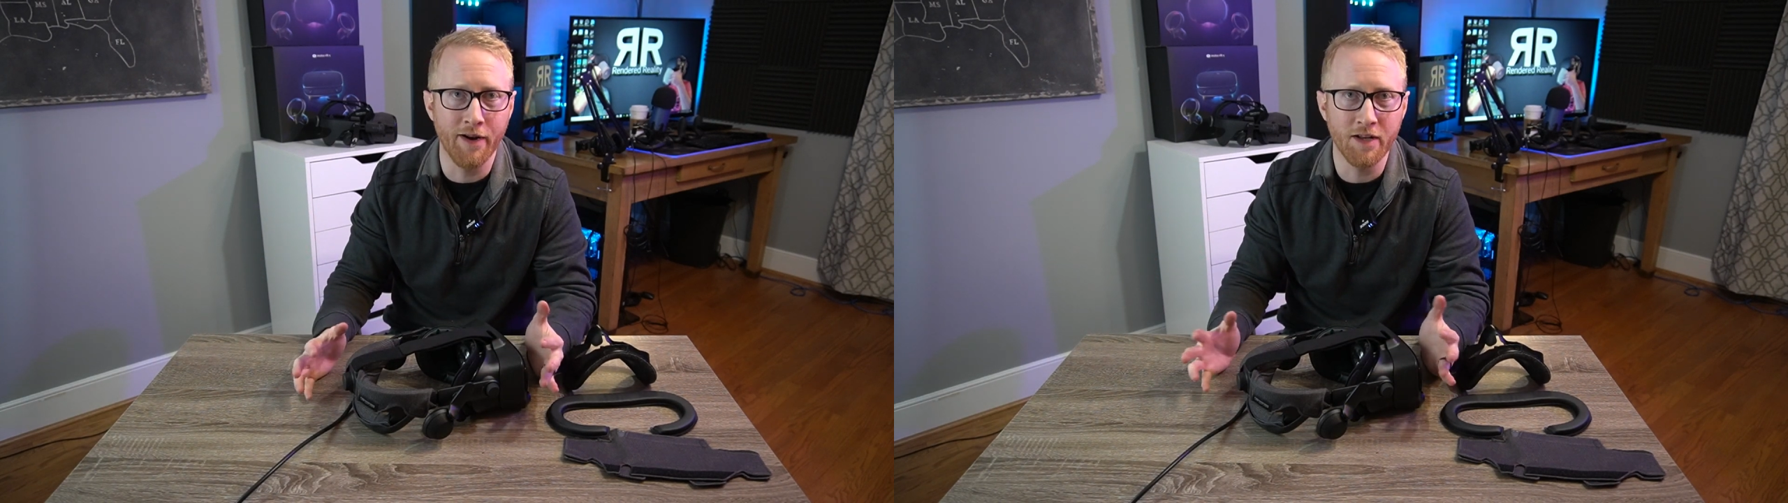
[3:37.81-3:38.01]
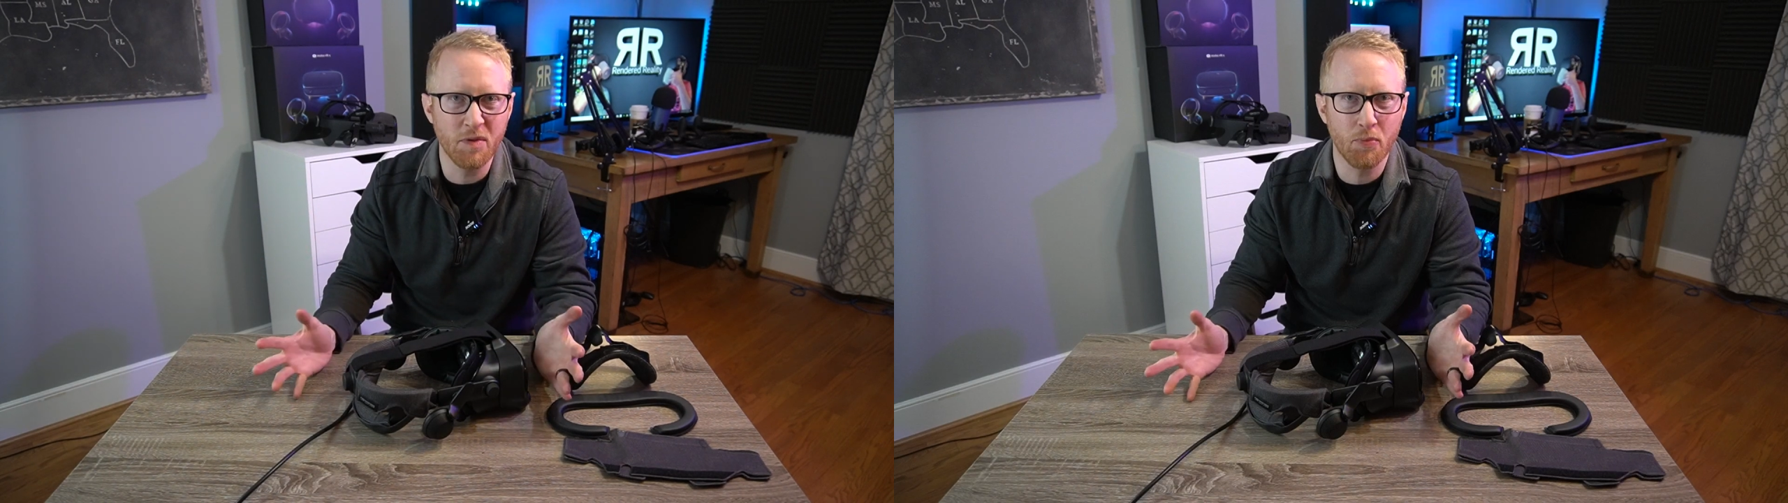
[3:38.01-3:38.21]

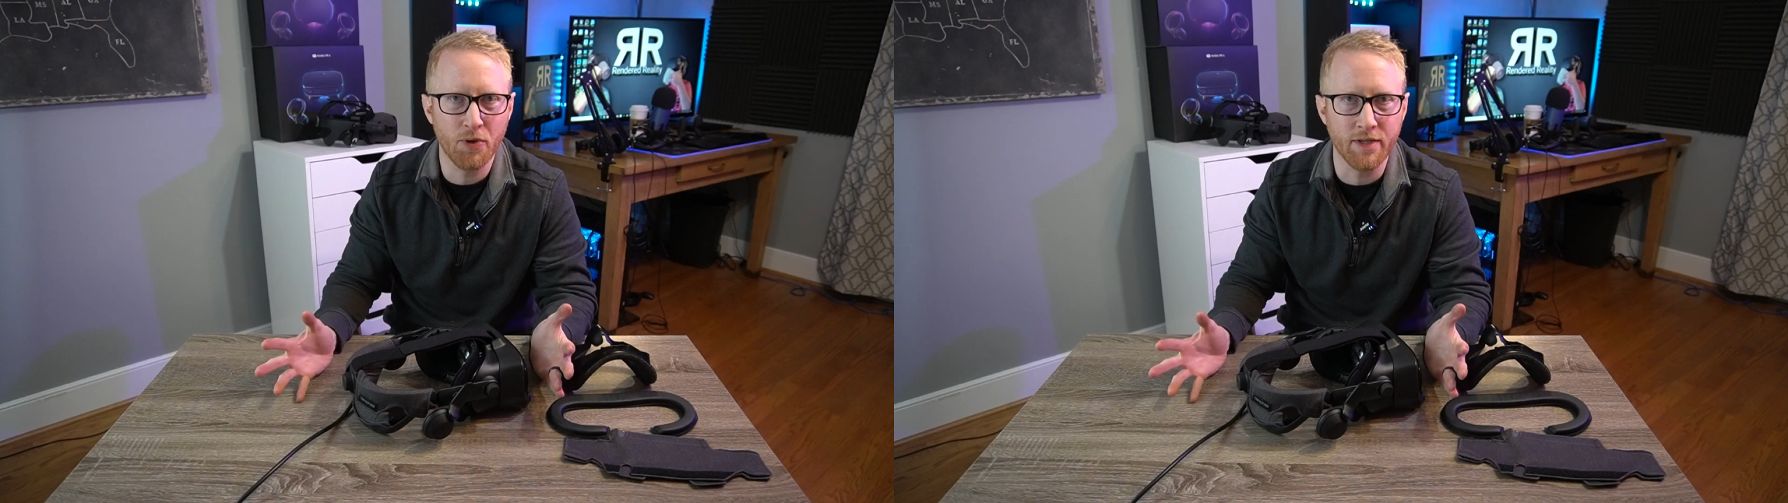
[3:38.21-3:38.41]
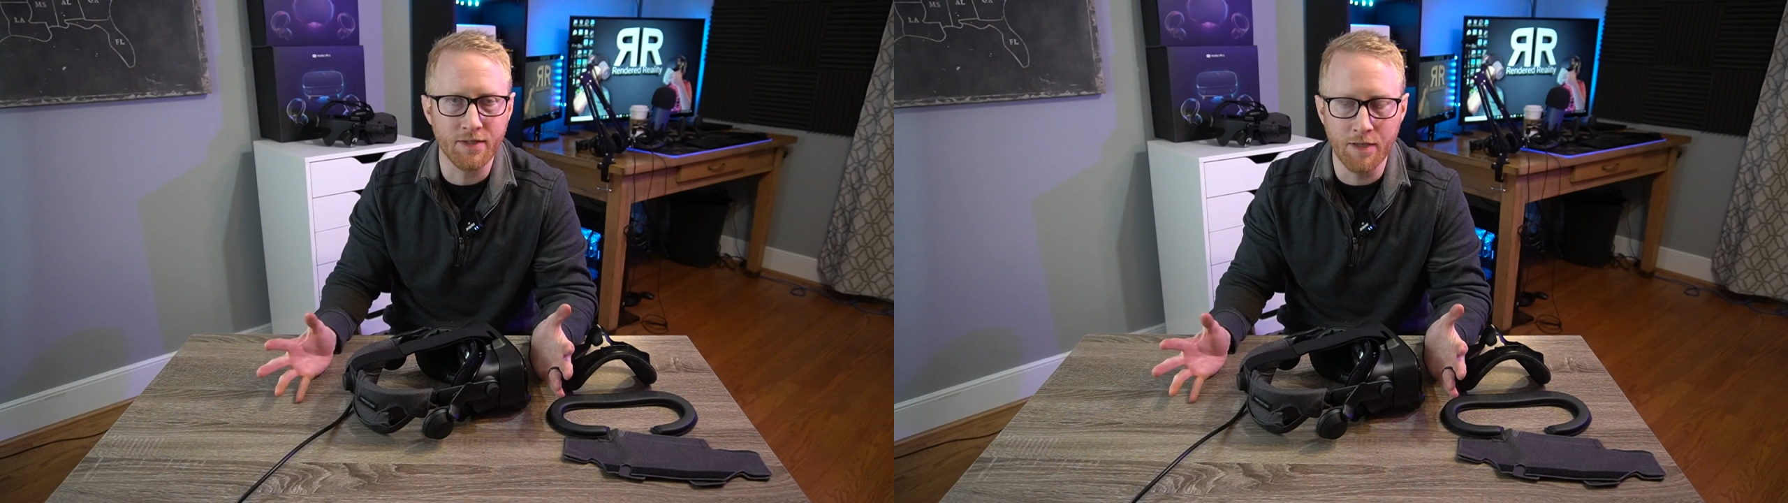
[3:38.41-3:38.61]
and it's
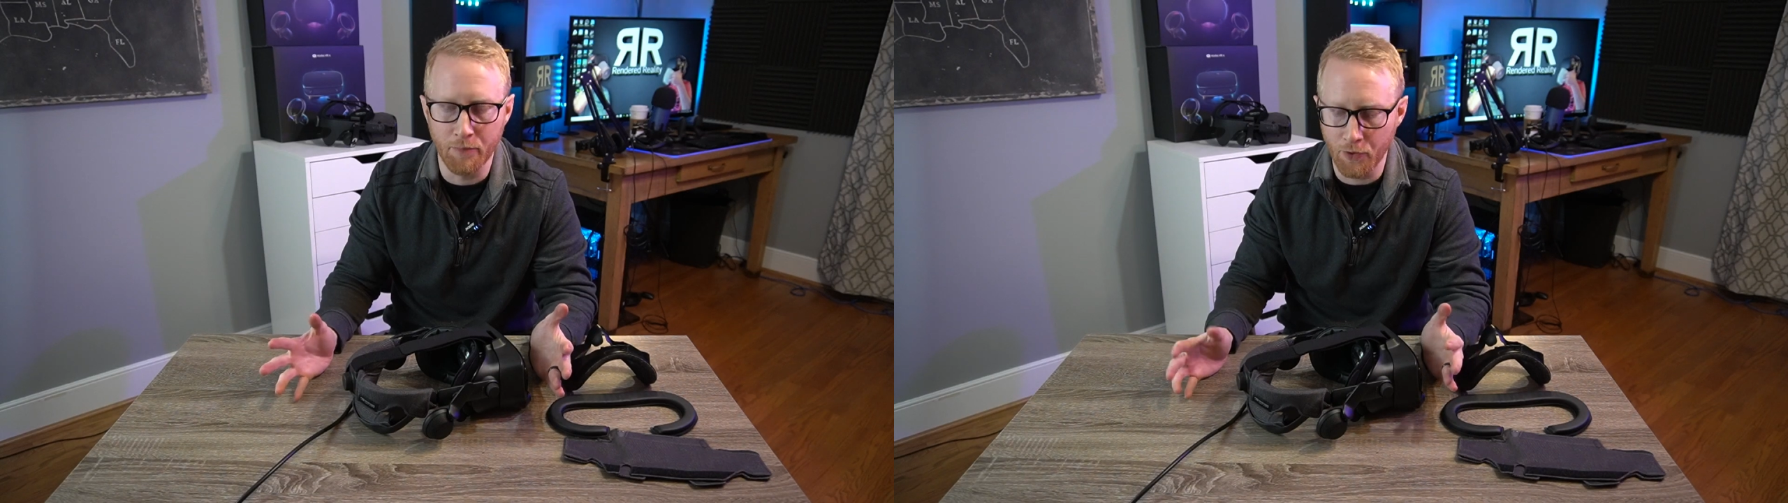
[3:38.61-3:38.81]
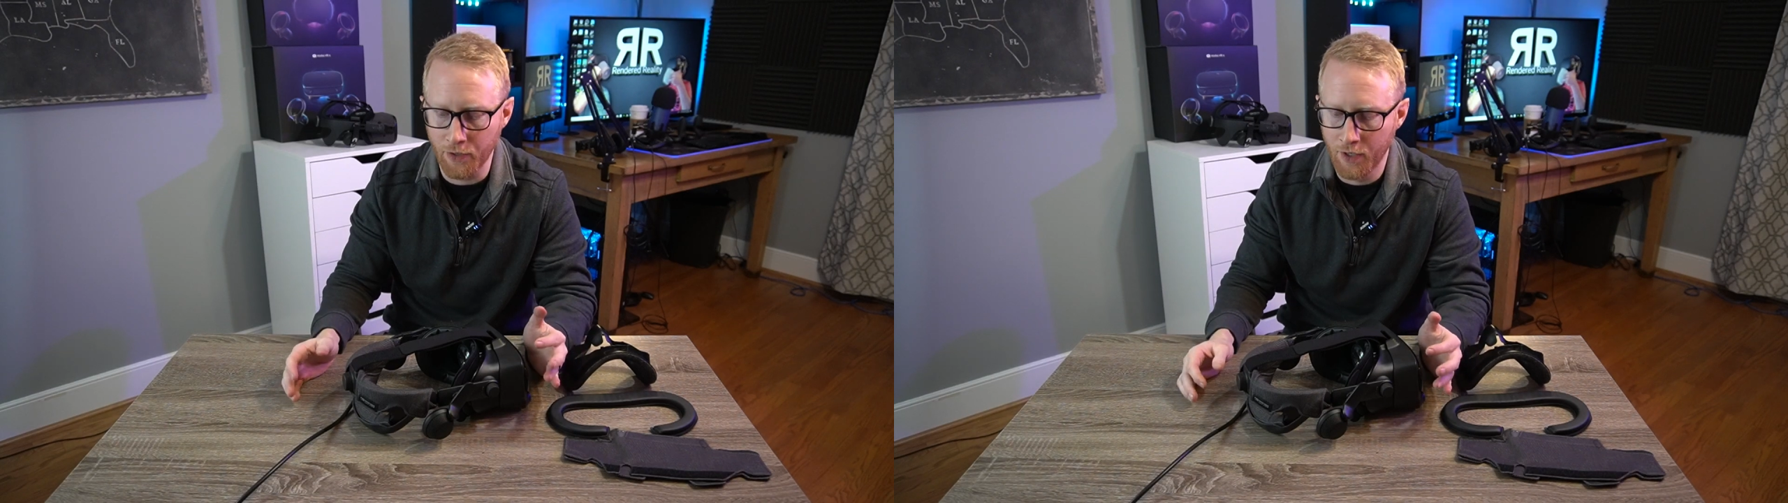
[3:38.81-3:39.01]
pretty simple.